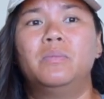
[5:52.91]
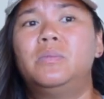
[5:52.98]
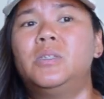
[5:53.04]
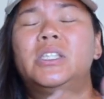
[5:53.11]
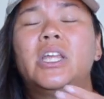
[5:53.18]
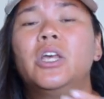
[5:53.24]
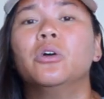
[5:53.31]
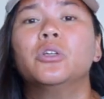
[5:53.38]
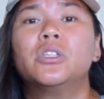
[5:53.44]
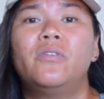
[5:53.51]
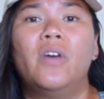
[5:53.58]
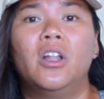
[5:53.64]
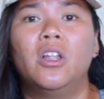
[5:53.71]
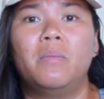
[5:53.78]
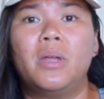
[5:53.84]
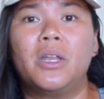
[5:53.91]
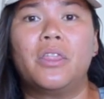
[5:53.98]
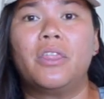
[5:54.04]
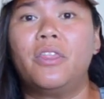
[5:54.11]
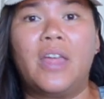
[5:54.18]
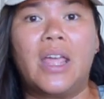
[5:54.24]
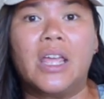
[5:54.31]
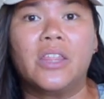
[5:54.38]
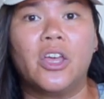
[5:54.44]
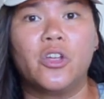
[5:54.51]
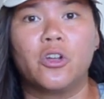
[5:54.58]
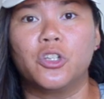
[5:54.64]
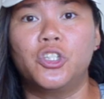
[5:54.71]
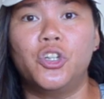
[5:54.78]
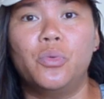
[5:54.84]
skill development thing that
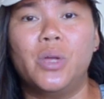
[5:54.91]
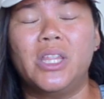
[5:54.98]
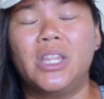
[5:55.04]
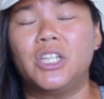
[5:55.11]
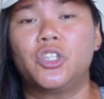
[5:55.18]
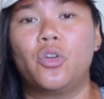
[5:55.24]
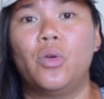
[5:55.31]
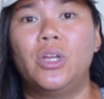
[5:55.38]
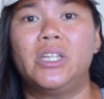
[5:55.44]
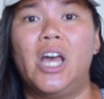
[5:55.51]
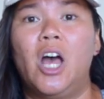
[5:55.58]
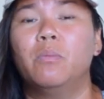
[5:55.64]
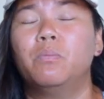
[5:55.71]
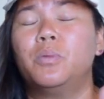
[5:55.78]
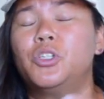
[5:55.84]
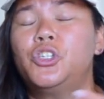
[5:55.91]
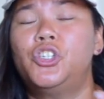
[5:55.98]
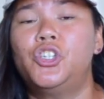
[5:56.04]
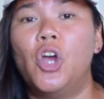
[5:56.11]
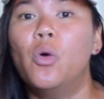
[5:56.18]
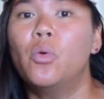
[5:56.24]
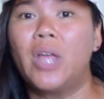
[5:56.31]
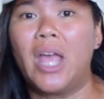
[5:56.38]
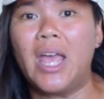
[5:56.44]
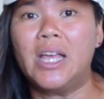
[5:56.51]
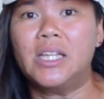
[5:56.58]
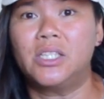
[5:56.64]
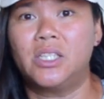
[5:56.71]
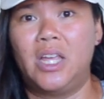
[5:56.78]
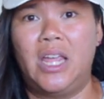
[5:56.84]
you're doing that's going to help
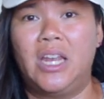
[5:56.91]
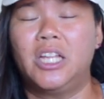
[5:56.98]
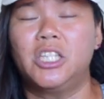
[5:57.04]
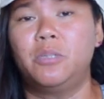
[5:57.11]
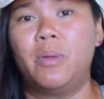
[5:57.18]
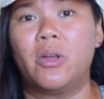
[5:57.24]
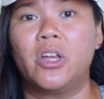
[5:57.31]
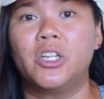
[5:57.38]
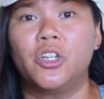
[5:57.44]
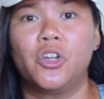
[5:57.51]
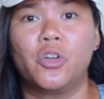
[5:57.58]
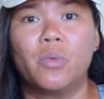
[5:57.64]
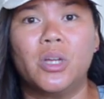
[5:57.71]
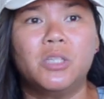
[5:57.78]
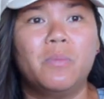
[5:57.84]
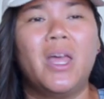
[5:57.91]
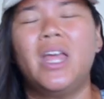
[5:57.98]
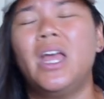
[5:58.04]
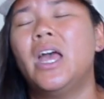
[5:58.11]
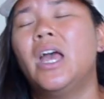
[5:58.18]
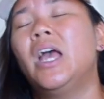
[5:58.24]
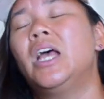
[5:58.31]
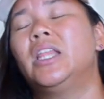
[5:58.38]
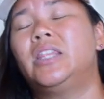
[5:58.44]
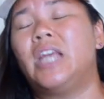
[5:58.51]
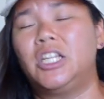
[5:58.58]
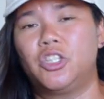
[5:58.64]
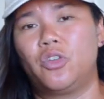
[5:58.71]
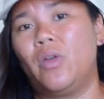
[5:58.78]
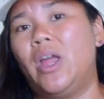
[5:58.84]
showcase an experience on your resume,
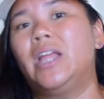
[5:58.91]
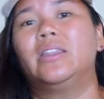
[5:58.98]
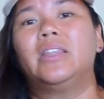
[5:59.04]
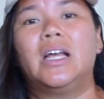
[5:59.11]
that's great.